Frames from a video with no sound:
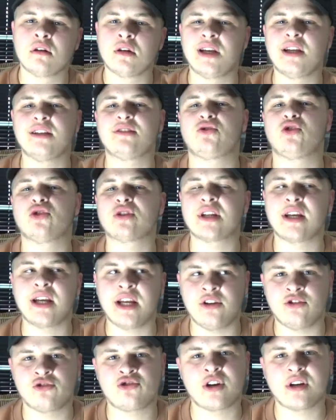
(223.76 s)
it's just
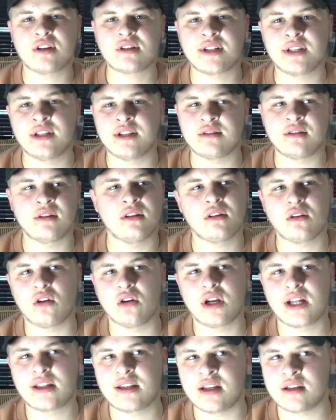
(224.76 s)
interesting, isn't it?
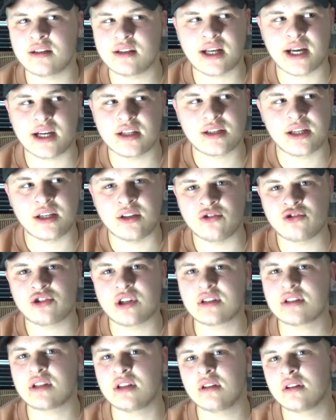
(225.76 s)
At the end of the day, it's
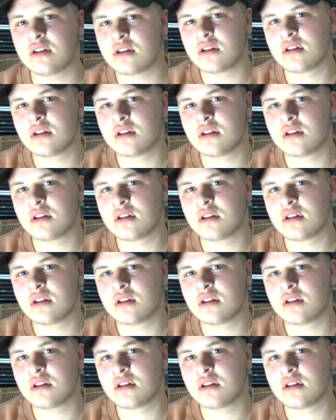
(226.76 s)
interesting.